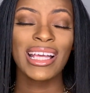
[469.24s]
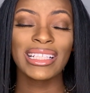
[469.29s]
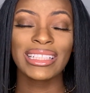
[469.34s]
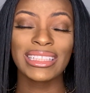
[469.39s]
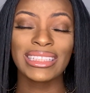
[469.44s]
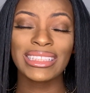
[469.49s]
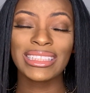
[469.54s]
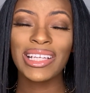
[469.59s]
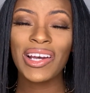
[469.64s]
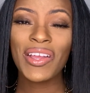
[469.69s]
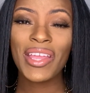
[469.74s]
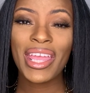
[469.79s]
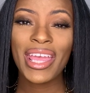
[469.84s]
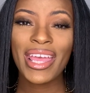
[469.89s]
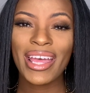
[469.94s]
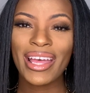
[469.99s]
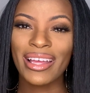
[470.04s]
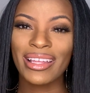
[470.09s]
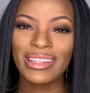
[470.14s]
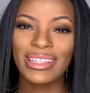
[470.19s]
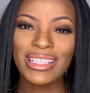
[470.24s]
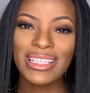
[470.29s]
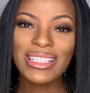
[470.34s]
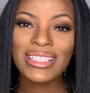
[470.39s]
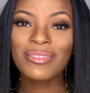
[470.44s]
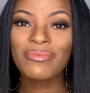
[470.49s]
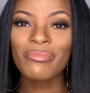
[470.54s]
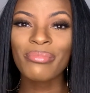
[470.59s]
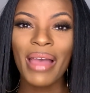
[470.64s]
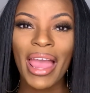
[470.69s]
So yeah, this
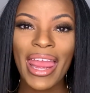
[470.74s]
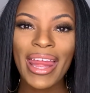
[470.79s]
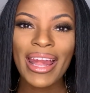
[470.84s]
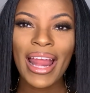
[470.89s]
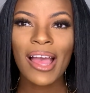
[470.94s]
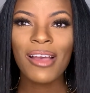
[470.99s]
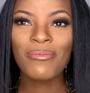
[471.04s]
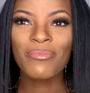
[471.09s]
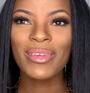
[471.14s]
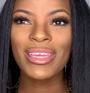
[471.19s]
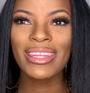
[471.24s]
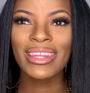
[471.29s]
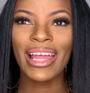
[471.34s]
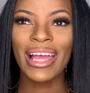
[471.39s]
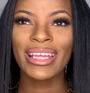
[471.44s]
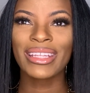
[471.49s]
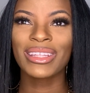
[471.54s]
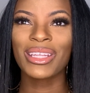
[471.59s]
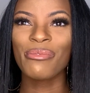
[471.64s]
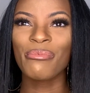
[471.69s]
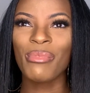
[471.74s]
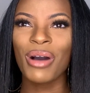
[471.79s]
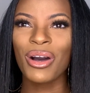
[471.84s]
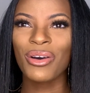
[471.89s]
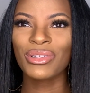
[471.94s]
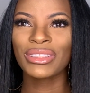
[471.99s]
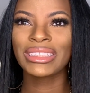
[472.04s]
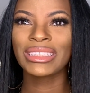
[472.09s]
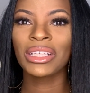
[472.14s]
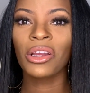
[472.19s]
may not been like the
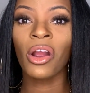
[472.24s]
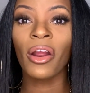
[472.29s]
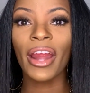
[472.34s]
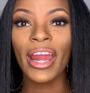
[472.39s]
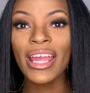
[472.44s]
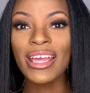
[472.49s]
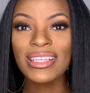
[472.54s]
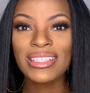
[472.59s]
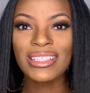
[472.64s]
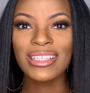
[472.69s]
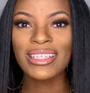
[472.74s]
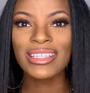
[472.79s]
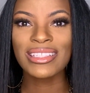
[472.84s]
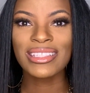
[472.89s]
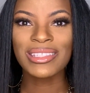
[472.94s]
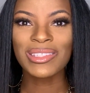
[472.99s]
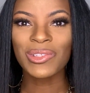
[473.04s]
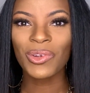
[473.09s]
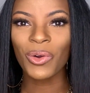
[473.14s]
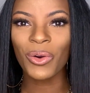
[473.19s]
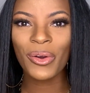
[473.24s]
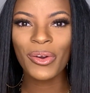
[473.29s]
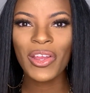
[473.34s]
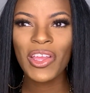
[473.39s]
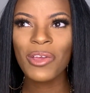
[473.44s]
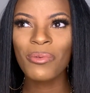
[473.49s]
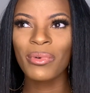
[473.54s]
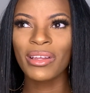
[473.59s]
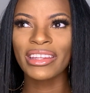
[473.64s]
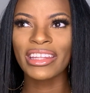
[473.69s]
most craziest
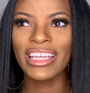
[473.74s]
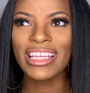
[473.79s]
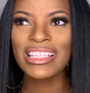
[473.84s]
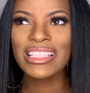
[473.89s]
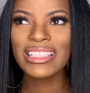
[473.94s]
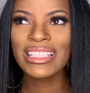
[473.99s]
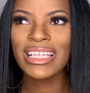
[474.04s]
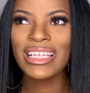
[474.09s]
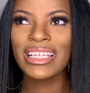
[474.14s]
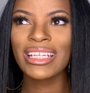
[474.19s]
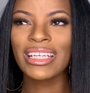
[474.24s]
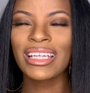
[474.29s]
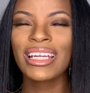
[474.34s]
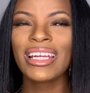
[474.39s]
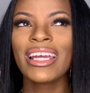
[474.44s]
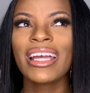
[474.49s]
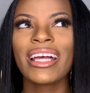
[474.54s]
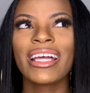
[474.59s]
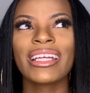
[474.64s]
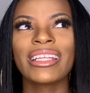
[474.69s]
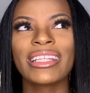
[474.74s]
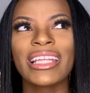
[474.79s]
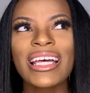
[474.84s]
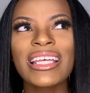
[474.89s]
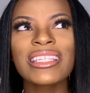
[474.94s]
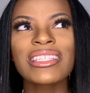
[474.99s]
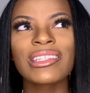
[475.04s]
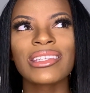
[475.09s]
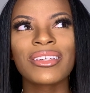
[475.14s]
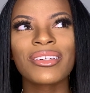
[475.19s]
story, but that's
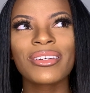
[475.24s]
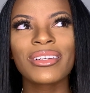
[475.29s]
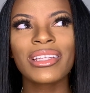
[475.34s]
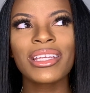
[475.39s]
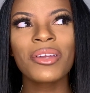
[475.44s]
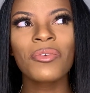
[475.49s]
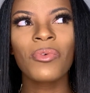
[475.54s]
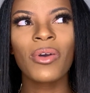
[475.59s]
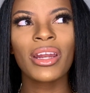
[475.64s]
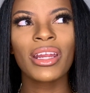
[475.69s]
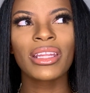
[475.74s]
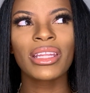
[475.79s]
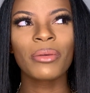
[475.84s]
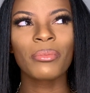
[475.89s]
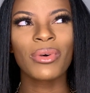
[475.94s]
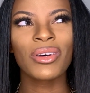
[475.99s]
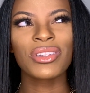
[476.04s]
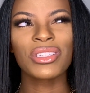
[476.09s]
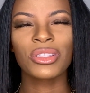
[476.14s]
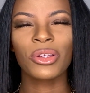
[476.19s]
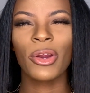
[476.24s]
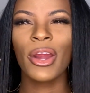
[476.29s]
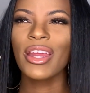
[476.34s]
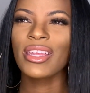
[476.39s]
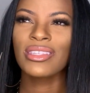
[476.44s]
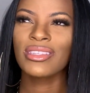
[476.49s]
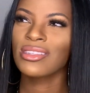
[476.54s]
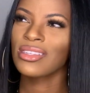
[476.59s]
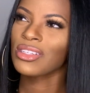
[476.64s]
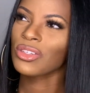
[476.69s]
literally one of the most
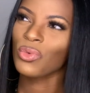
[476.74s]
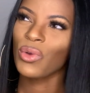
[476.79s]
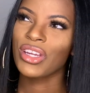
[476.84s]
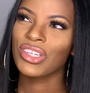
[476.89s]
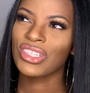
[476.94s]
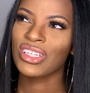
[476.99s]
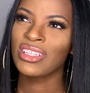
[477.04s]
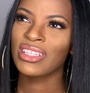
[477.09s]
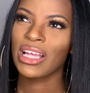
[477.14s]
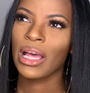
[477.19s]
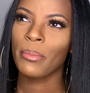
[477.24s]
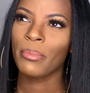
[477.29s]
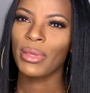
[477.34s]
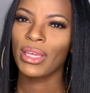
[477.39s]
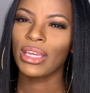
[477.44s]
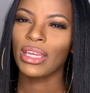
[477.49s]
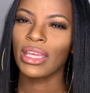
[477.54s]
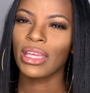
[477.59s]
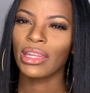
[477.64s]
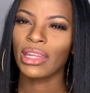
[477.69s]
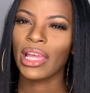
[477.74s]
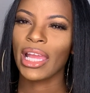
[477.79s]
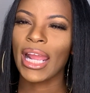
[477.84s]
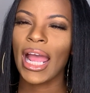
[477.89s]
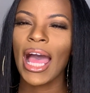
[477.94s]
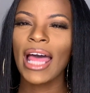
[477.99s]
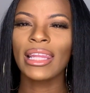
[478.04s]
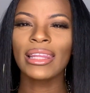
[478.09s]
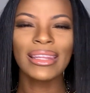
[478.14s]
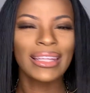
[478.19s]
crazy situations I've been in. Like,
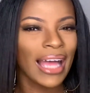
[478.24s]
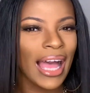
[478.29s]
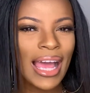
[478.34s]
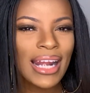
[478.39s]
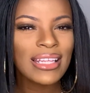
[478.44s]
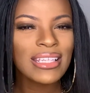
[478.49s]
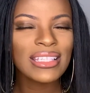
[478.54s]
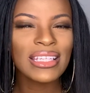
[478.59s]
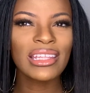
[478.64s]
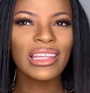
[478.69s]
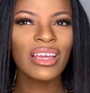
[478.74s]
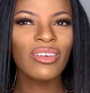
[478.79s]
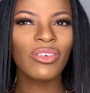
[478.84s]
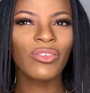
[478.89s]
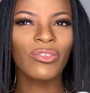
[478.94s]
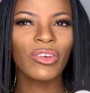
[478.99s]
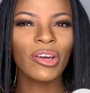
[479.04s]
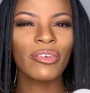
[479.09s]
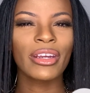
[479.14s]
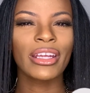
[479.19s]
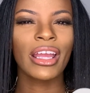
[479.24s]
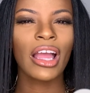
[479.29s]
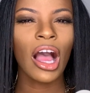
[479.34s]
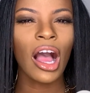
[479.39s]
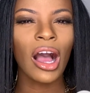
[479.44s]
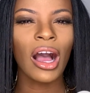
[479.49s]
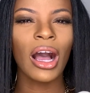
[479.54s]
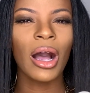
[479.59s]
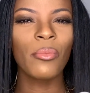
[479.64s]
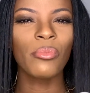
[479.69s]
I honestly live a very
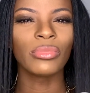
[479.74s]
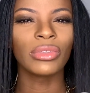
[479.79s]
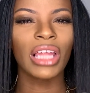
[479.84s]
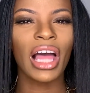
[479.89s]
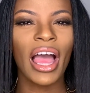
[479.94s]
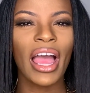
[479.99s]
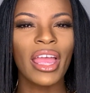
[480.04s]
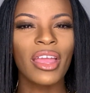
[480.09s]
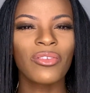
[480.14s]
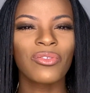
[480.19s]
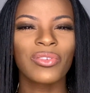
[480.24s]
calm life.